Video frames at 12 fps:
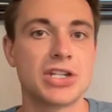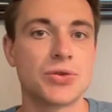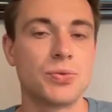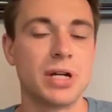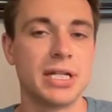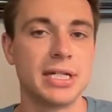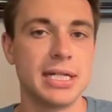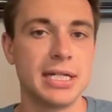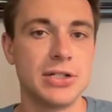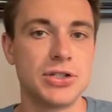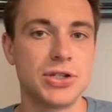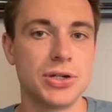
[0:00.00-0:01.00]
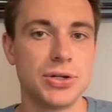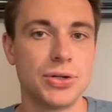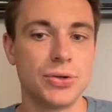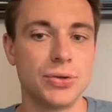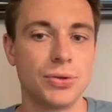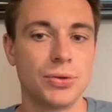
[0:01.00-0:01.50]
we need
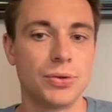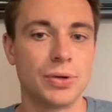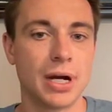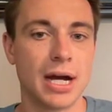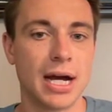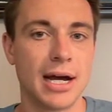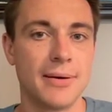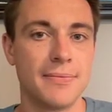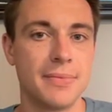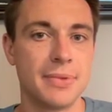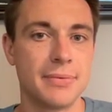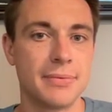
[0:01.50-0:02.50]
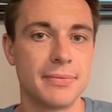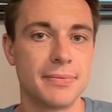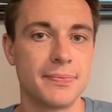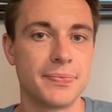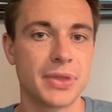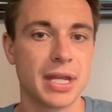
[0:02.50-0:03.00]
to uh,
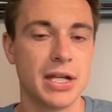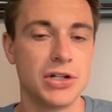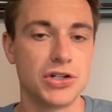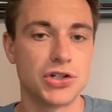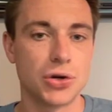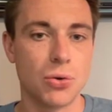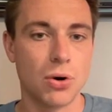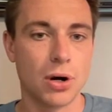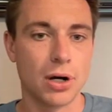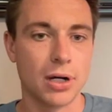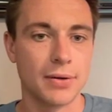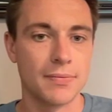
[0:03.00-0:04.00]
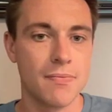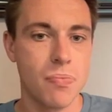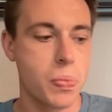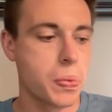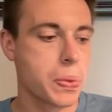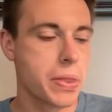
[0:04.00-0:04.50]
ensure
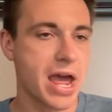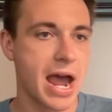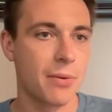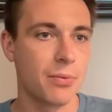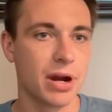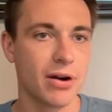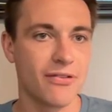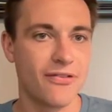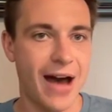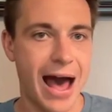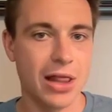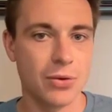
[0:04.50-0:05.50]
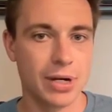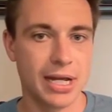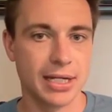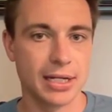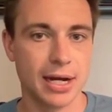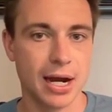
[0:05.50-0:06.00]
that we are
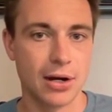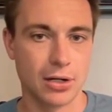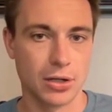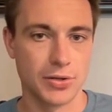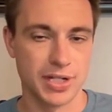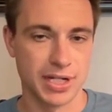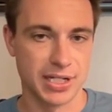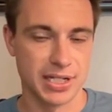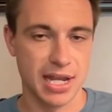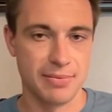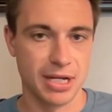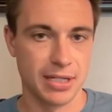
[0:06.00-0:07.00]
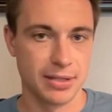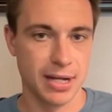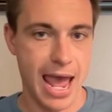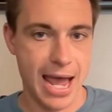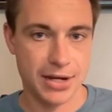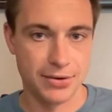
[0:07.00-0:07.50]
following our closing statement
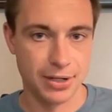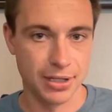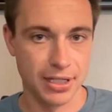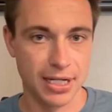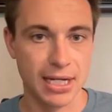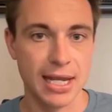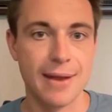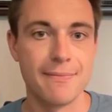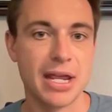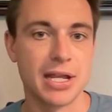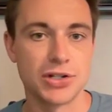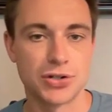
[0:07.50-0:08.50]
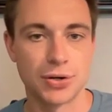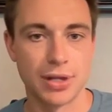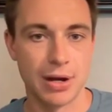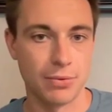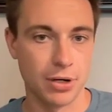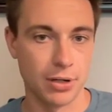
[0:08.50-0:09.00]
accurately and making sure
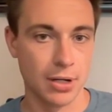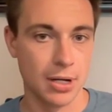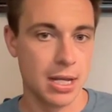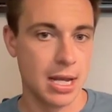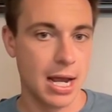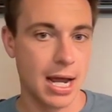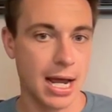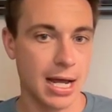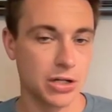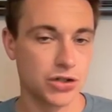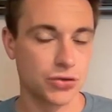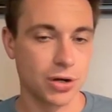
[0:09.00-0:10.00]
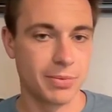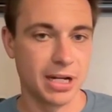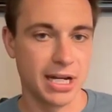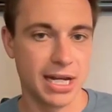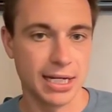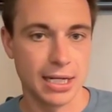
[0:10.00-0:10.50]
that we're uh,
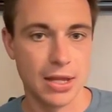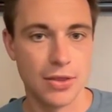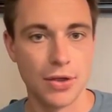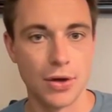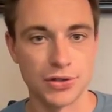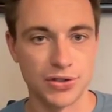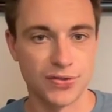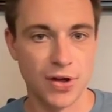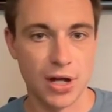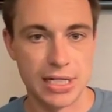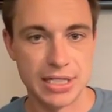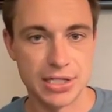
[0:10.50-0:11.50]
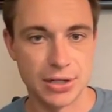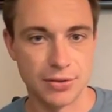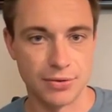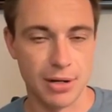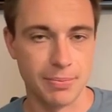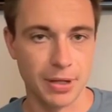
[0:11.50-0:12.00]
attributing those funds to the
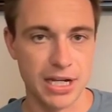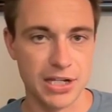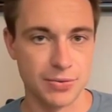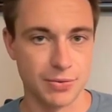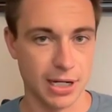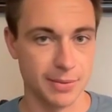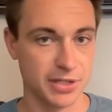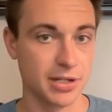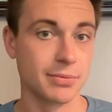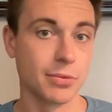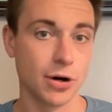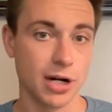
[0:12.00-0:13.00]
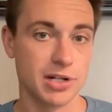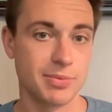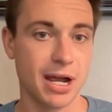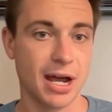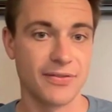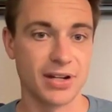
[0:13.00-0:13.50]
right place when it comes to the mortgage
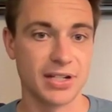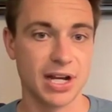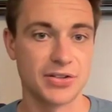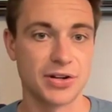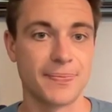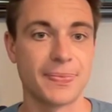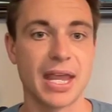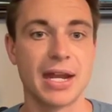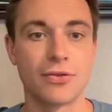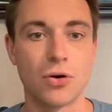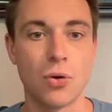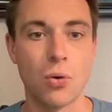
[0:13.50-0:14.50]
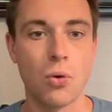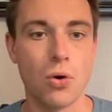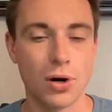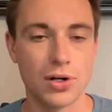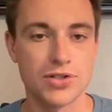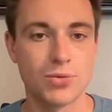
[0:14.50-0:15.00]
payoff, etc. And of
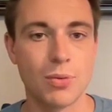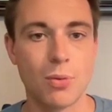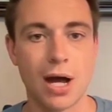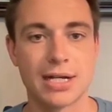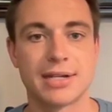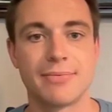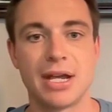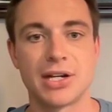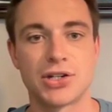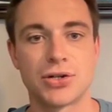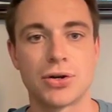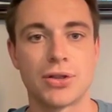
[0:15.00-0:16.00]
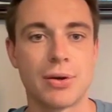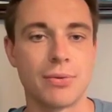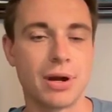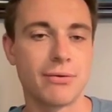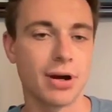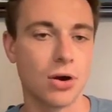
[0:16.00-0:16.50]
course, we want to make sure that we are
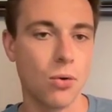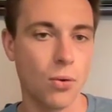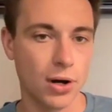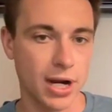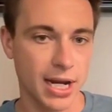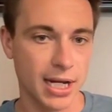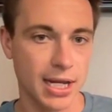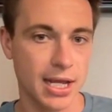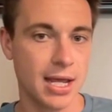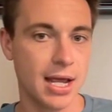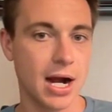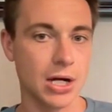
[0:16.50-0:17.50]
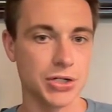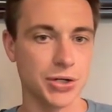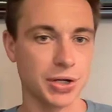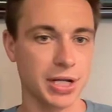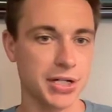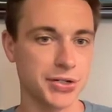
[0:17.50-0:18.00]
recording our journal
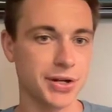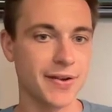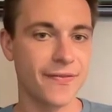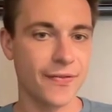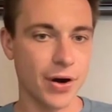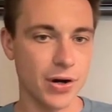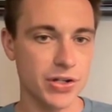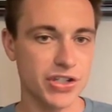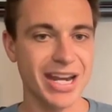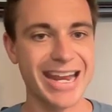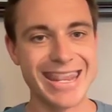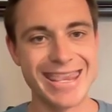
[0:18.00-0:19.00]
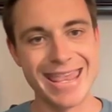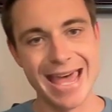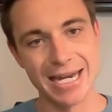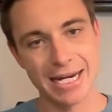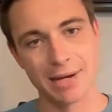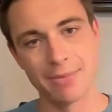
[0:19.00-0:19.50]
entry first and then
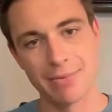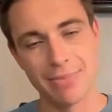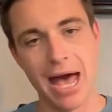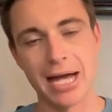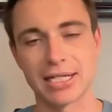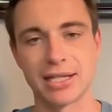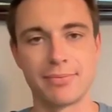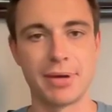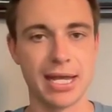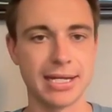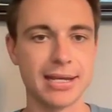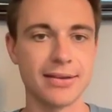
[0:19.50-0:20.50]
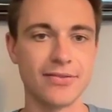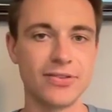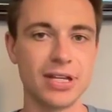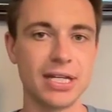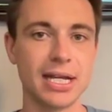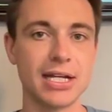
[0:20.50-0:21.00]
coming back to the banking
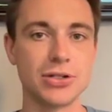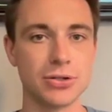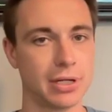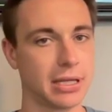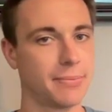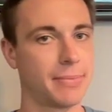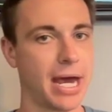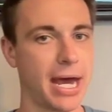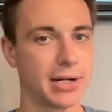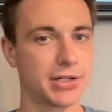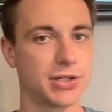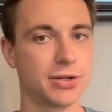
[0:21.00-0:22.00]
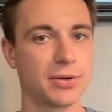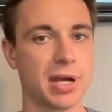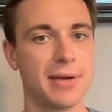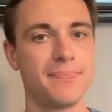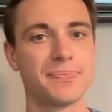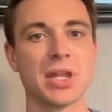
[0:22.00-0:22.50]
feed and doing the match, okay?
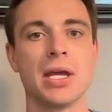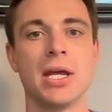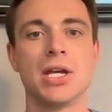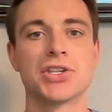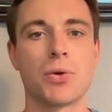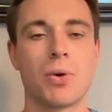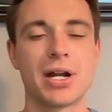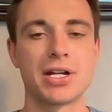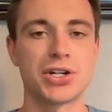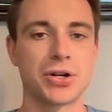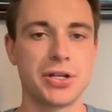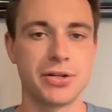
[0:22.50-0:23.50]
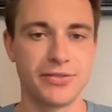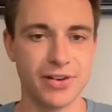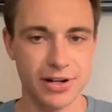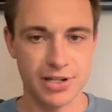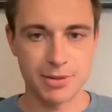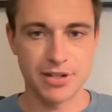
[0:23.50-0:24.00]
So I wanted to show you a very
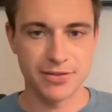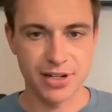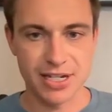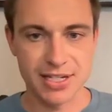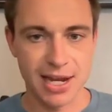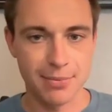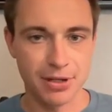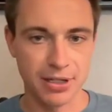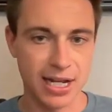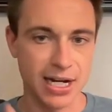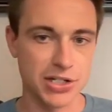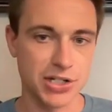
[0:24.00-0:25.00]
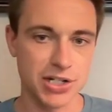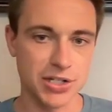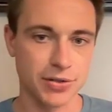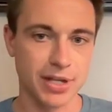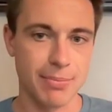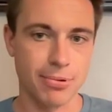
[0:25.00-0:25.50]
specific example. Again, I just sold
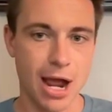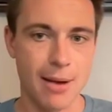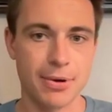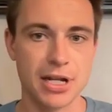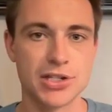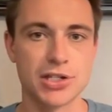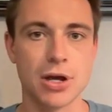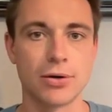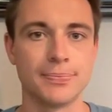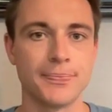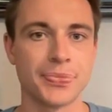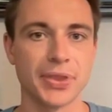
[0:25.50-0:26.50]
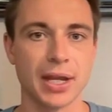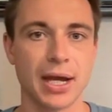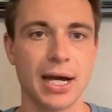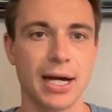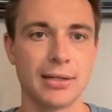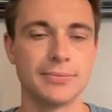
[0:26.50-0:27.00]
that property, so
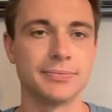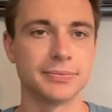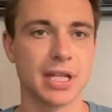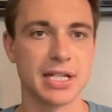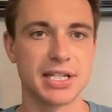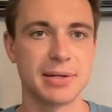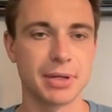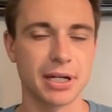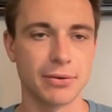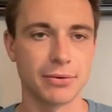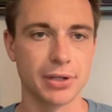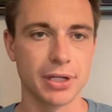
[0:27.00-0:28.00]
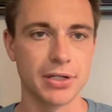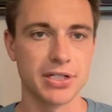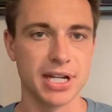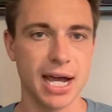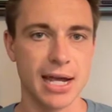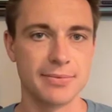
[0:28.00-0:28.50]
um, it seemed like a really good
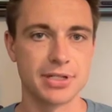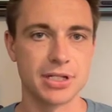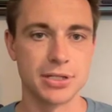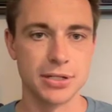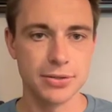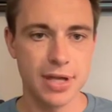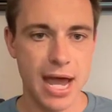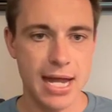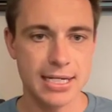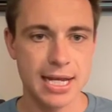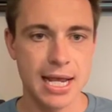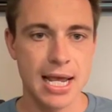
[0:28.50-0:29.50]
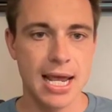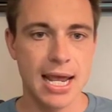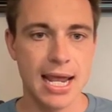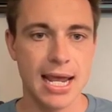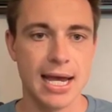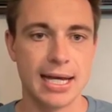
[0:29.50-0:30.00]
time to do that.
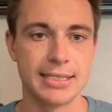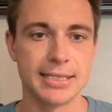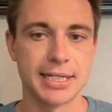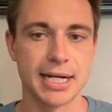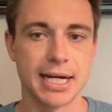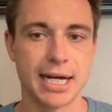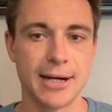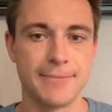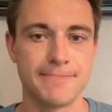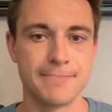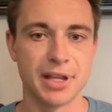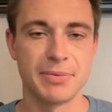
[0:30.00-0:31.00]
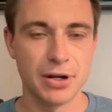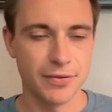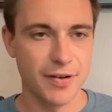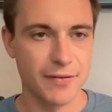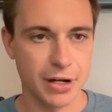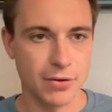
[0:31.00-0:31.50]
And um, let me know if you have
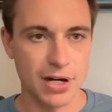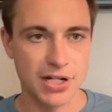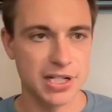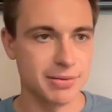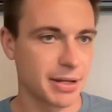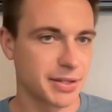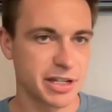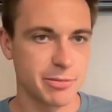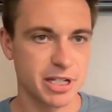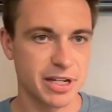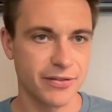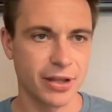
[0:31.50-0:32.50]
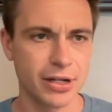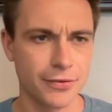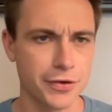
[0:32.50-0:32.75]
any questions about this specifically. If you